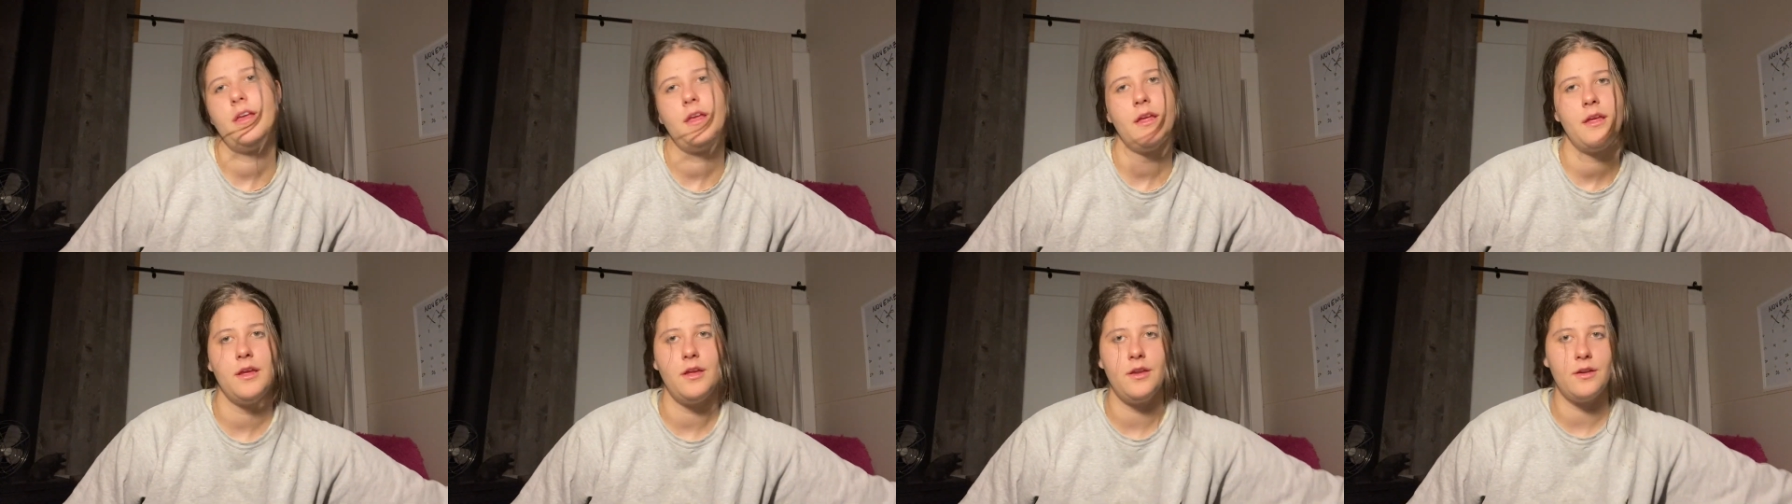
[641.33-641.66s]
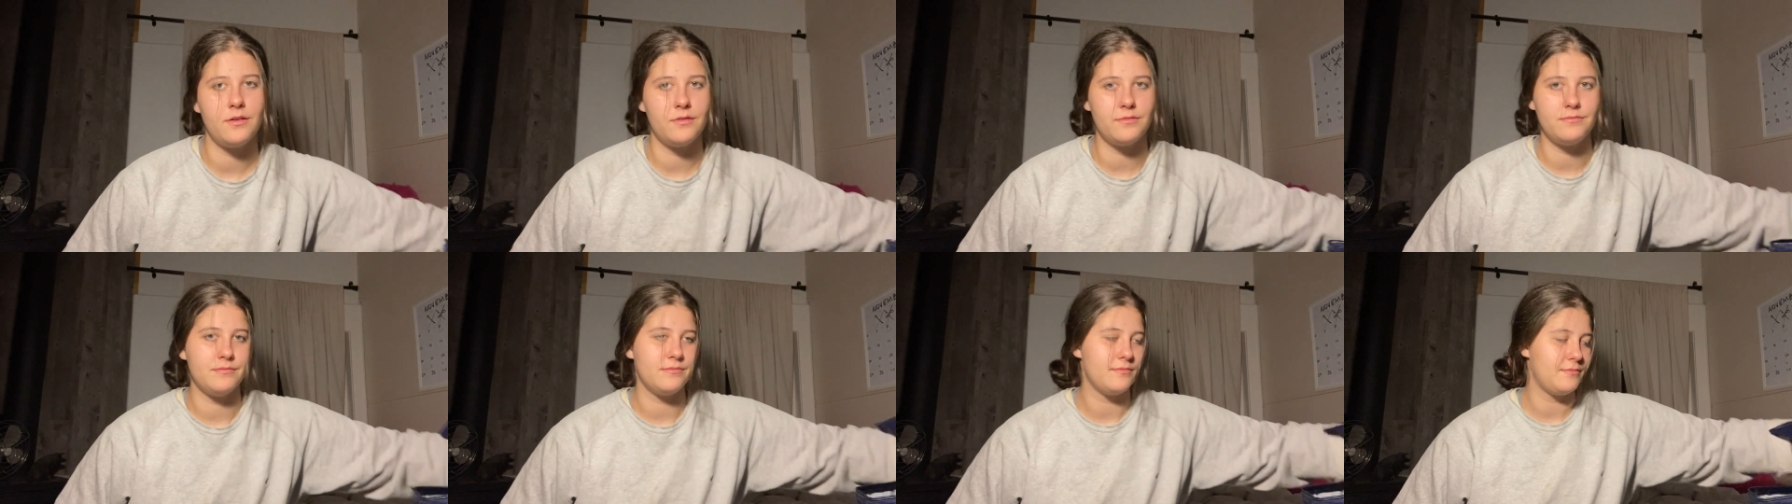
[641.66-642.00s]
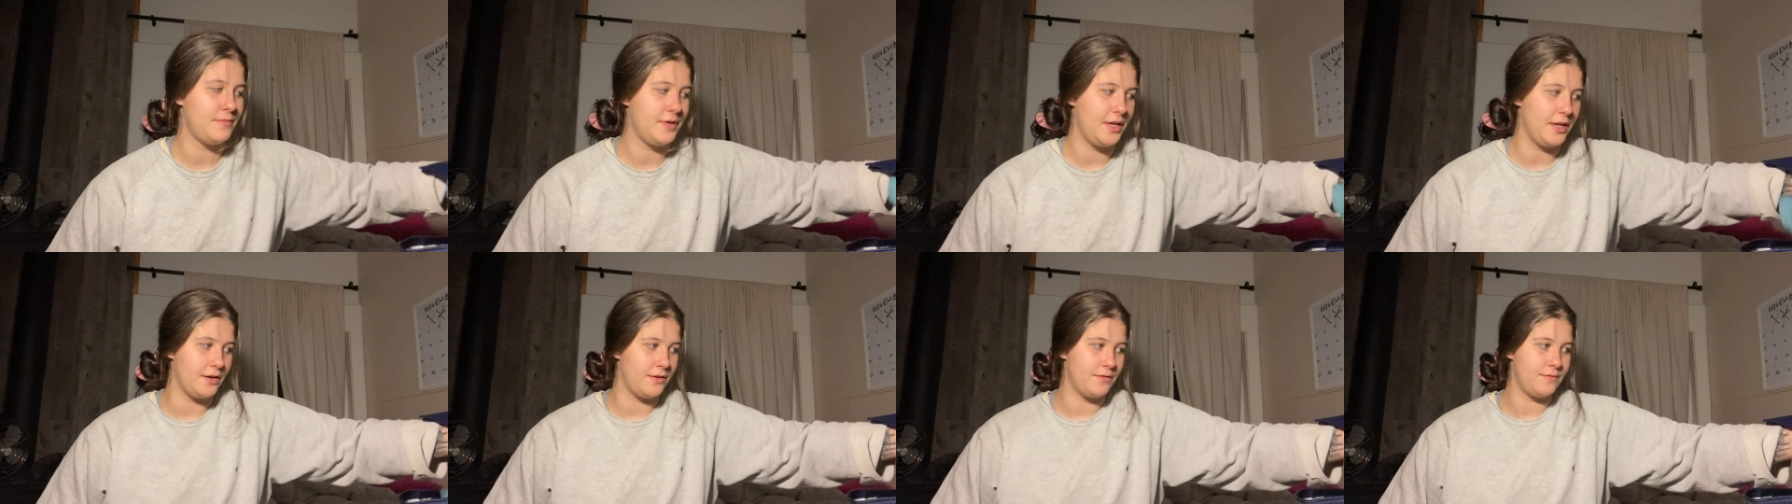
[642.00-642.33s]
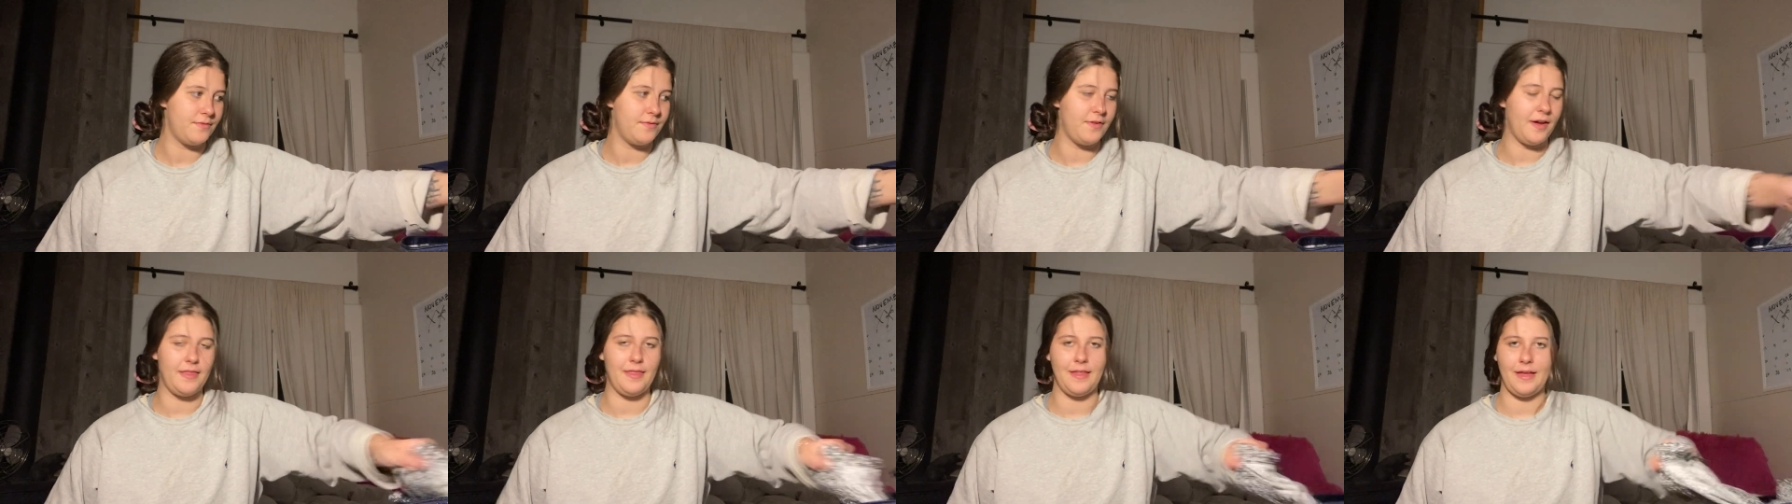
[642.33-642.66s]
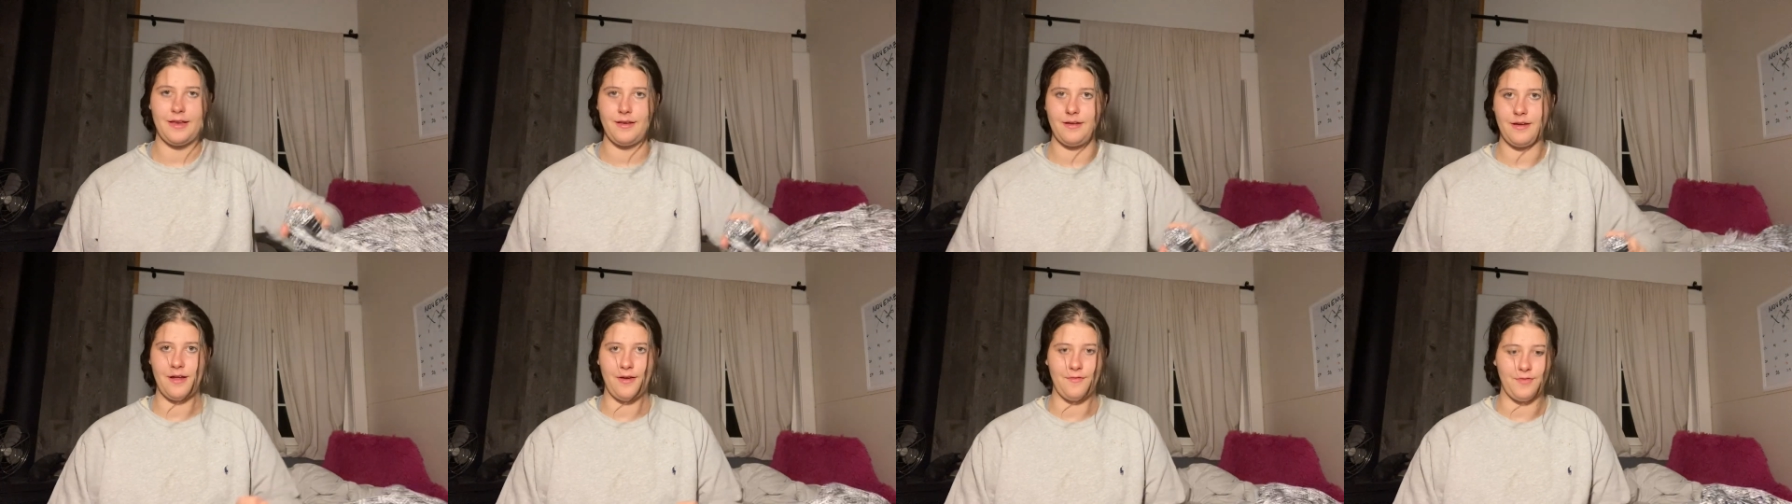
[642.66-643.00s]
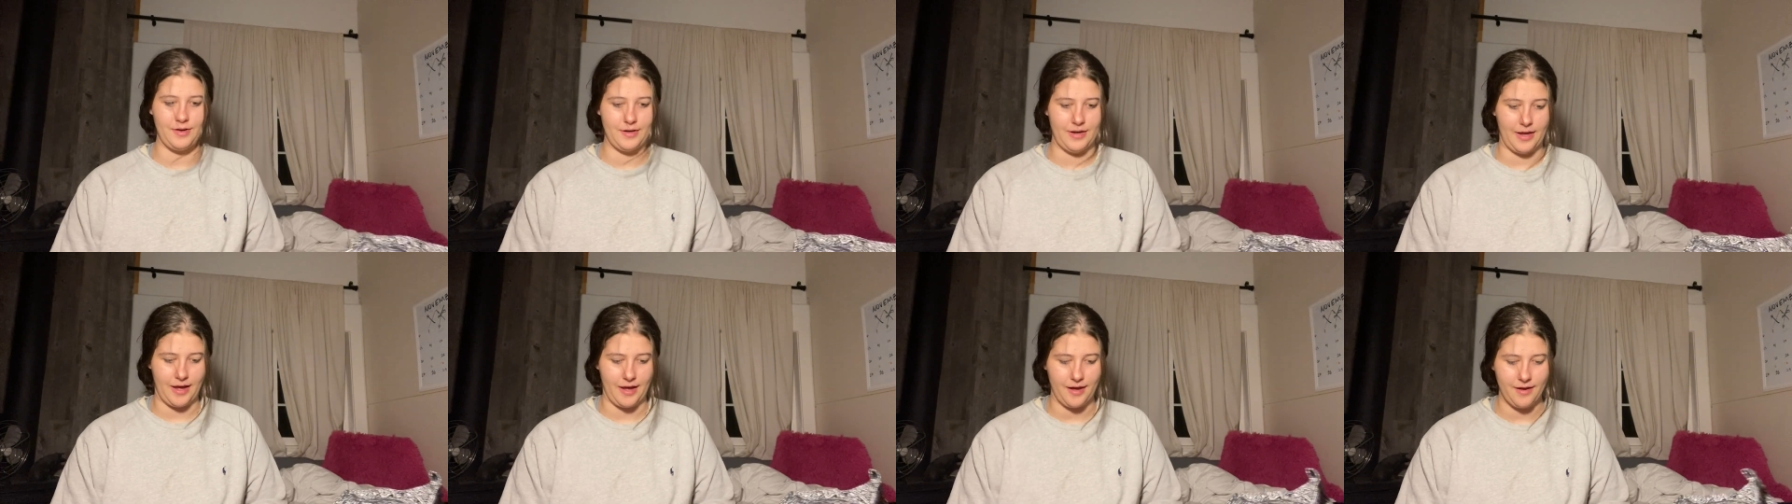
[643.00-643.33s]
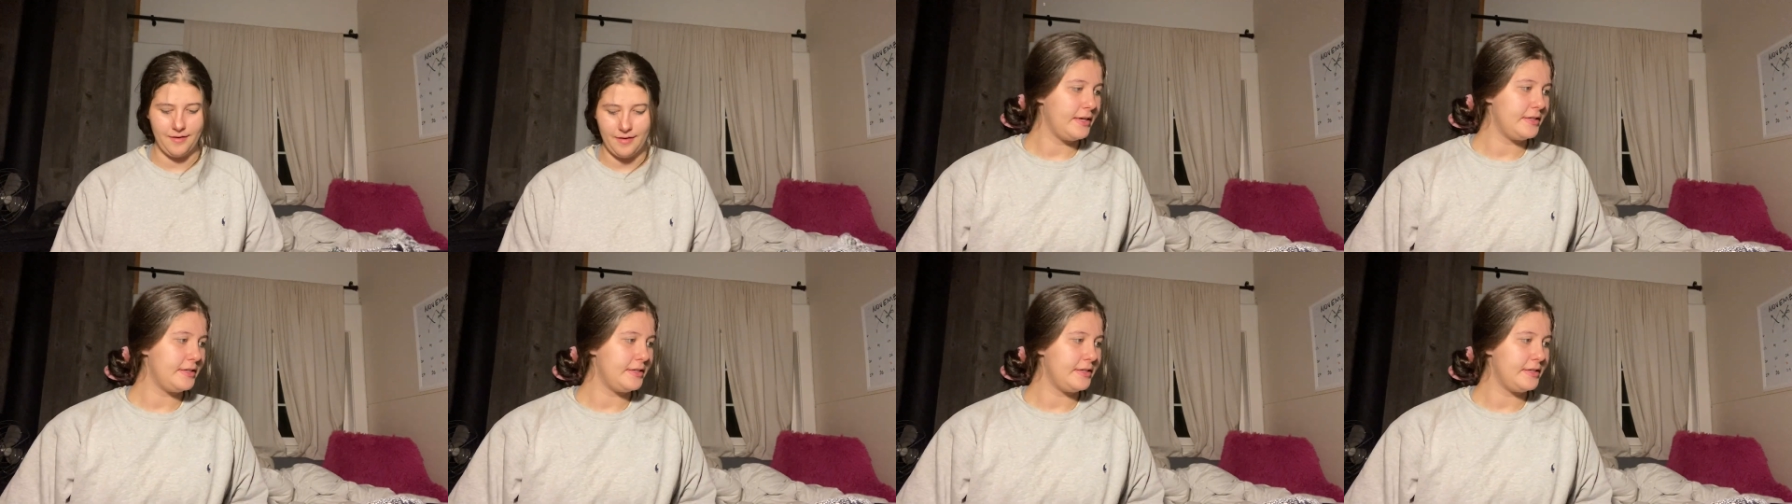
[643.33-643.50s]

you don't, you know, find that every day.